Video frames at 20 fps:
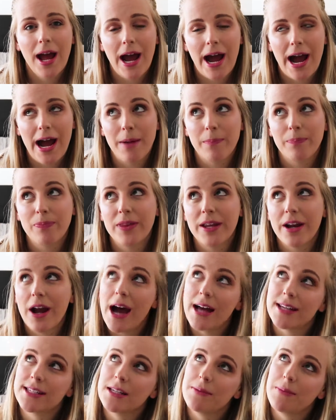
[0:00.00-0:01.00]
There
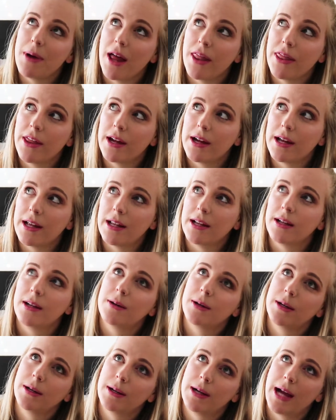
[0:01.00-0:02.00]
are some other,
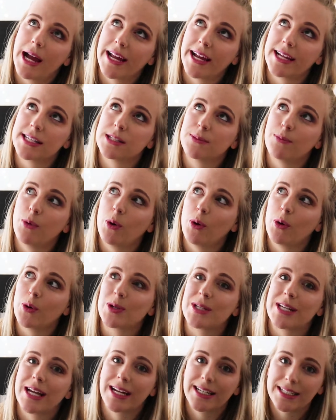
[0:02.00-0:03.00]
I guess, more
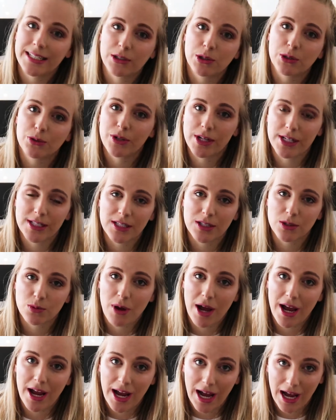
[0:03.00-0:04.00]
technical reasons
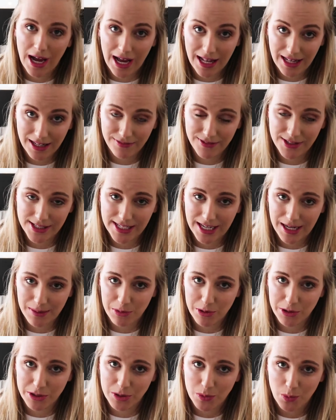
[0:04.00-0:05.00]
why I love this
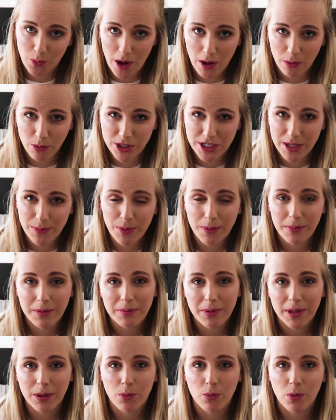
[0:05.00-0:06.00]
camera as well, which I
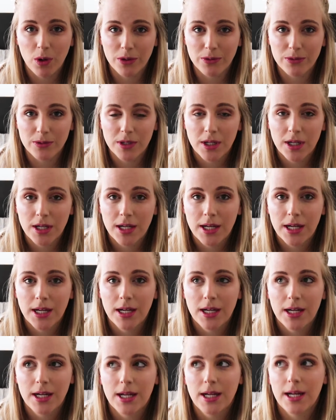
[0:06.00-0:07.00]
probably won't,
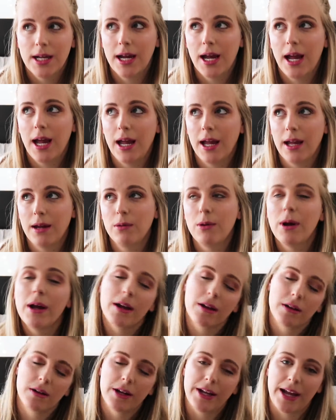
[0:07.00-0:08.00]

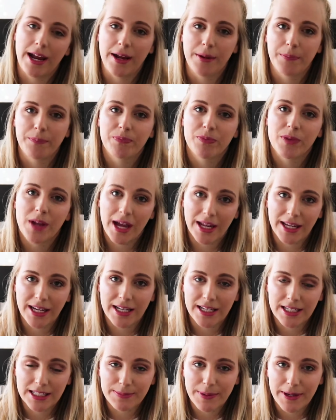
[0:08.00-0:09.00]
well, okay, I
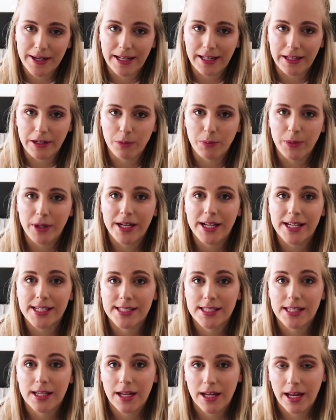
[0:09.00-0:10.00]
can explain a little bit.
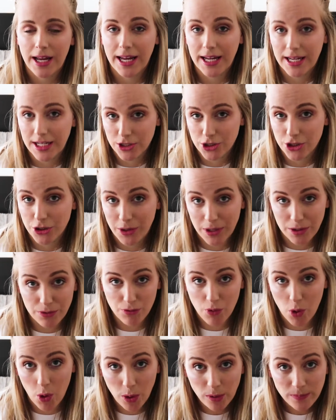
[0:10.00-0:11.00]
Is it can shoot
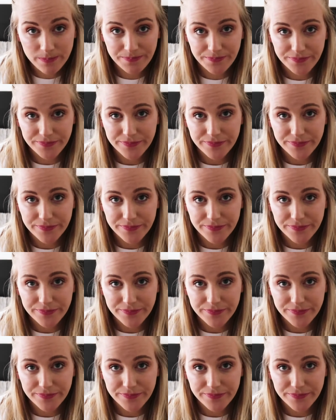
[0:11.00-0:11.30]
in RAW.